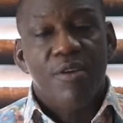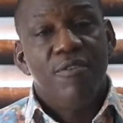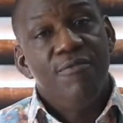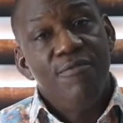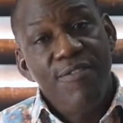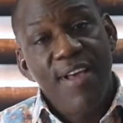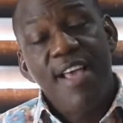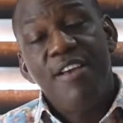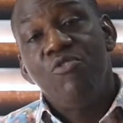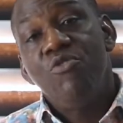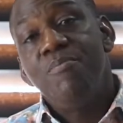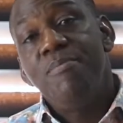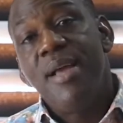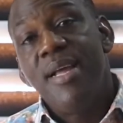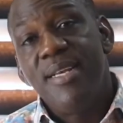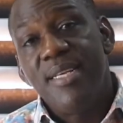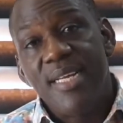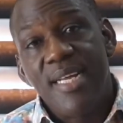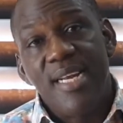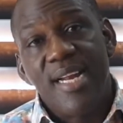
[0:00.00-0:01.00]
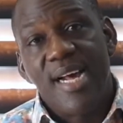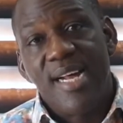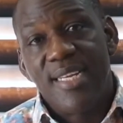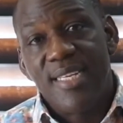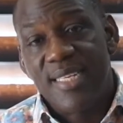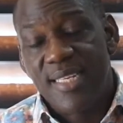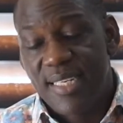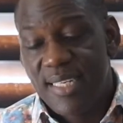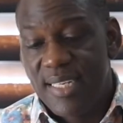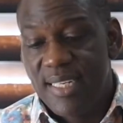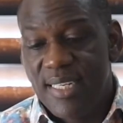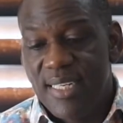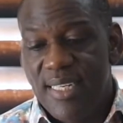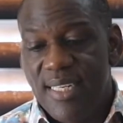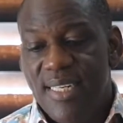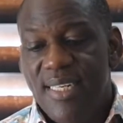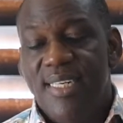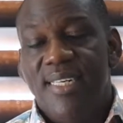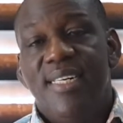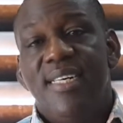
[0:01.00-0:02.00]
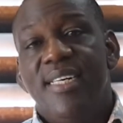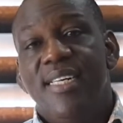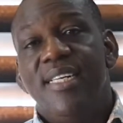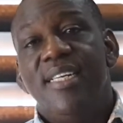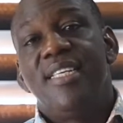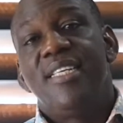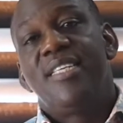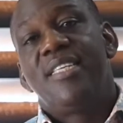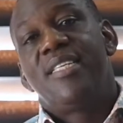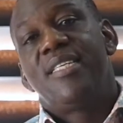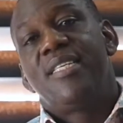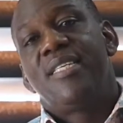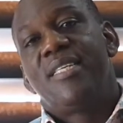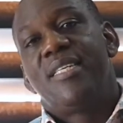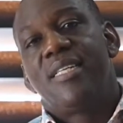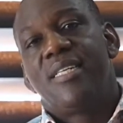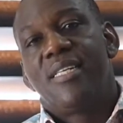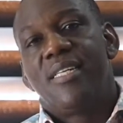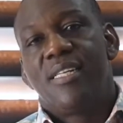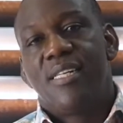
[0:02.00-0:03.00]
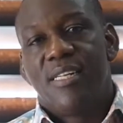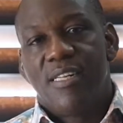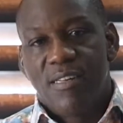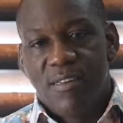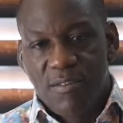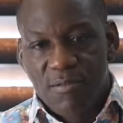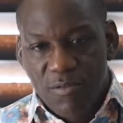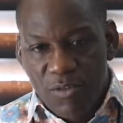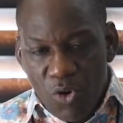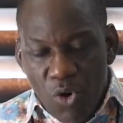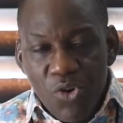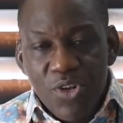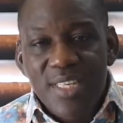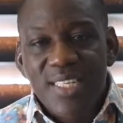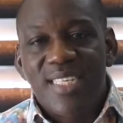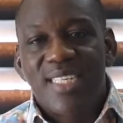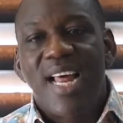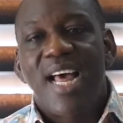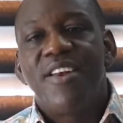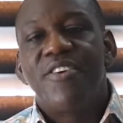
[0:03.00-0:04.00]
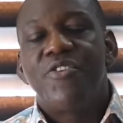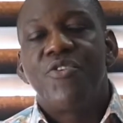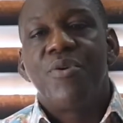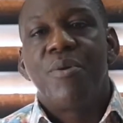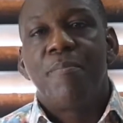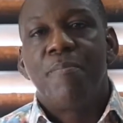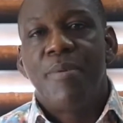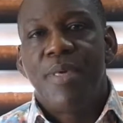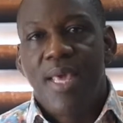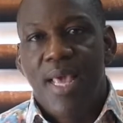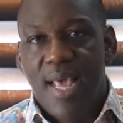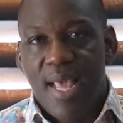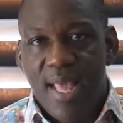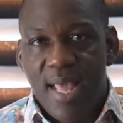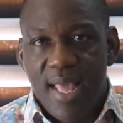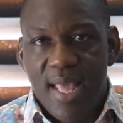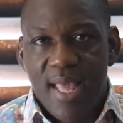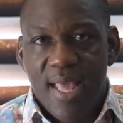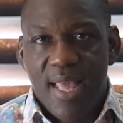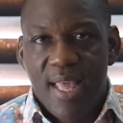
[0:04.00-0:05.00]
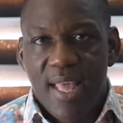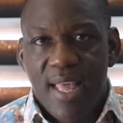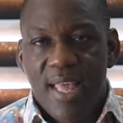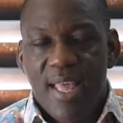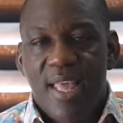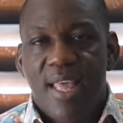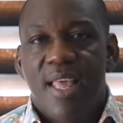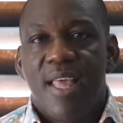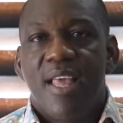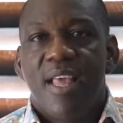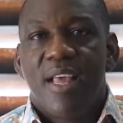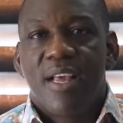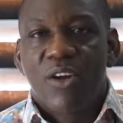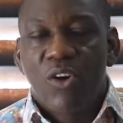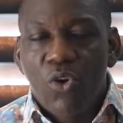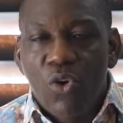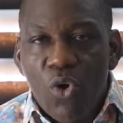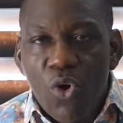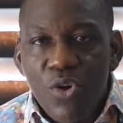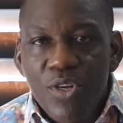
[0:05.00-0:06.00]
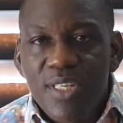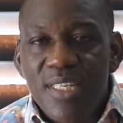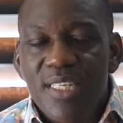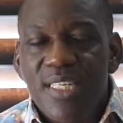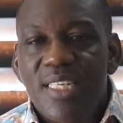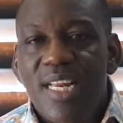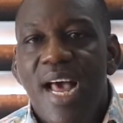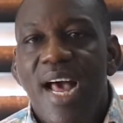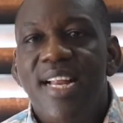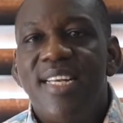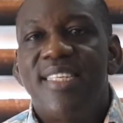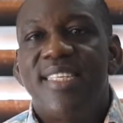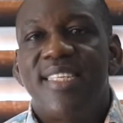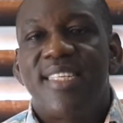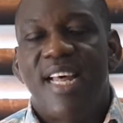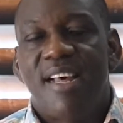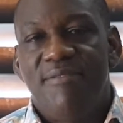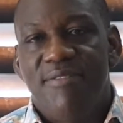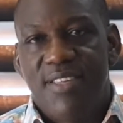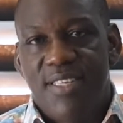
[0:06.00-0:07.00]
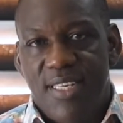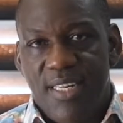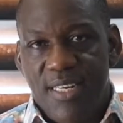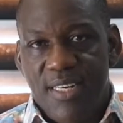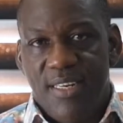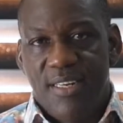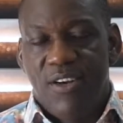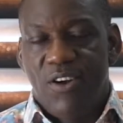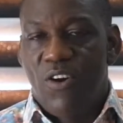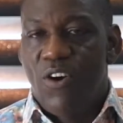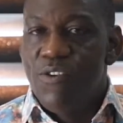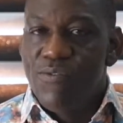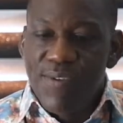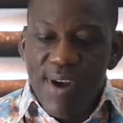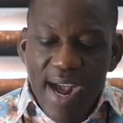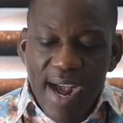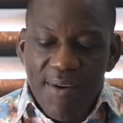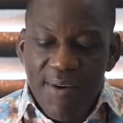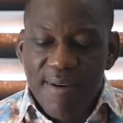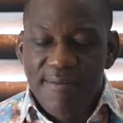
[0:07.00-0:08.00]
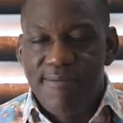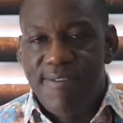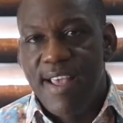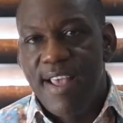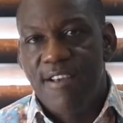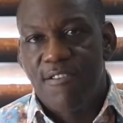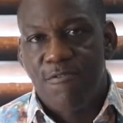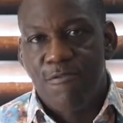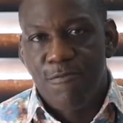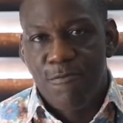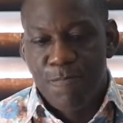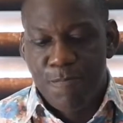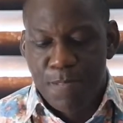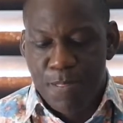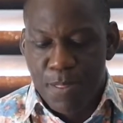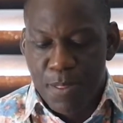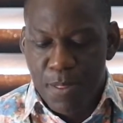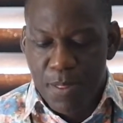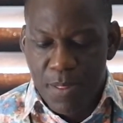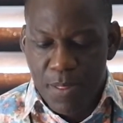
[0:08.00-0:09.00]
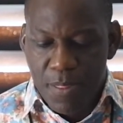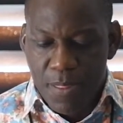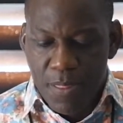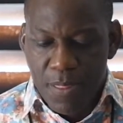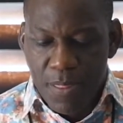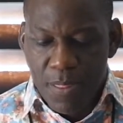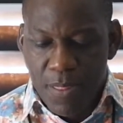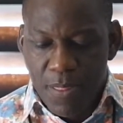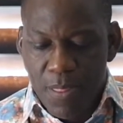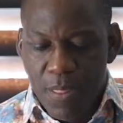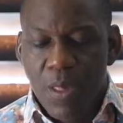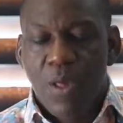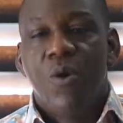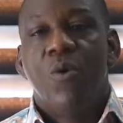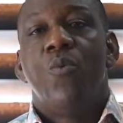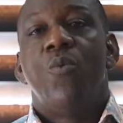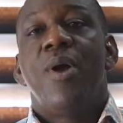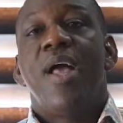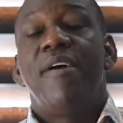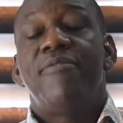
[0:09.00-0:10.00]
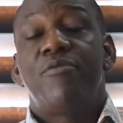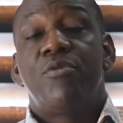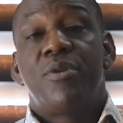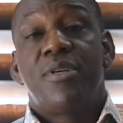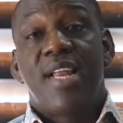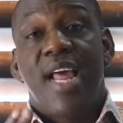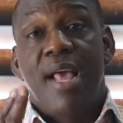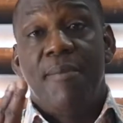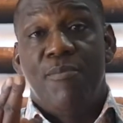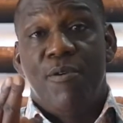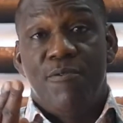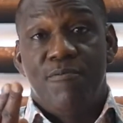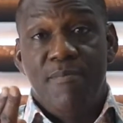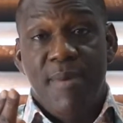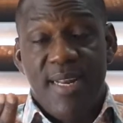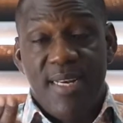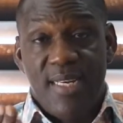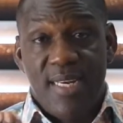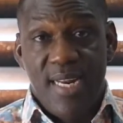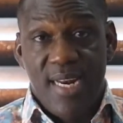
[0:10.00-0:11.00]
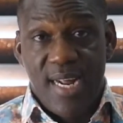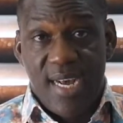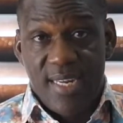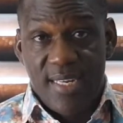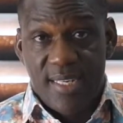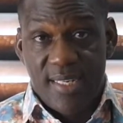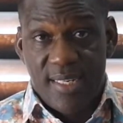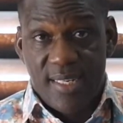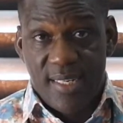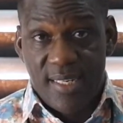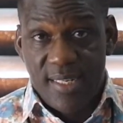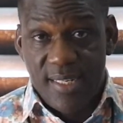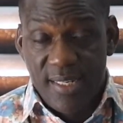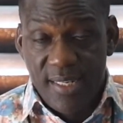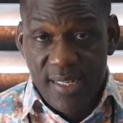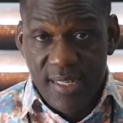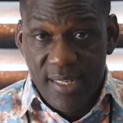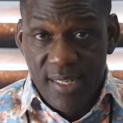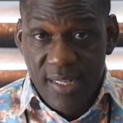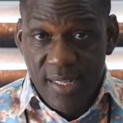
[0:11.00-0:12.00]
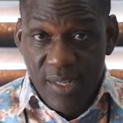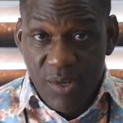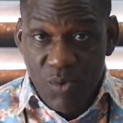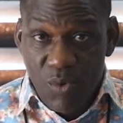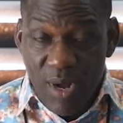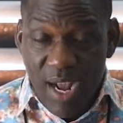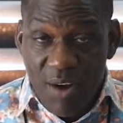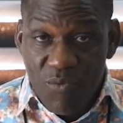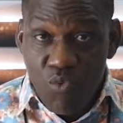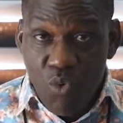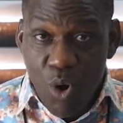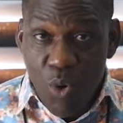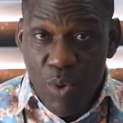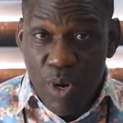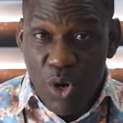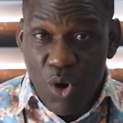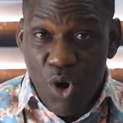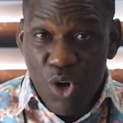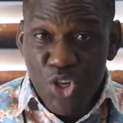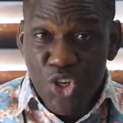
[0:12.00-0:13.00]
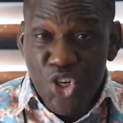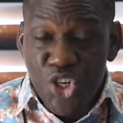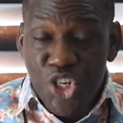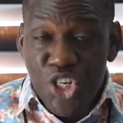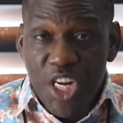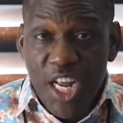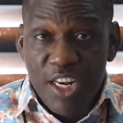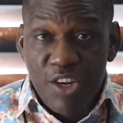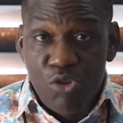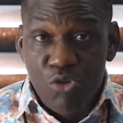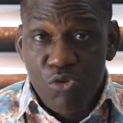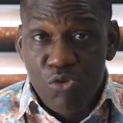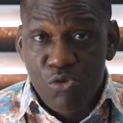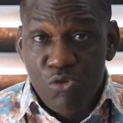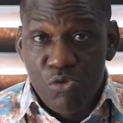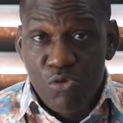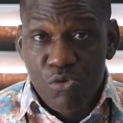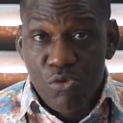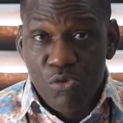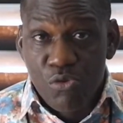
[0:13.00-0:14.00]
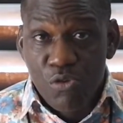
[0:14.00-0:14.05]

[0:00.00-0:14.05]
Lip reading: vehicle maintenance is constant repair, constant servicing of our vehicle. We have two types of maintenance. We have what we call scheduled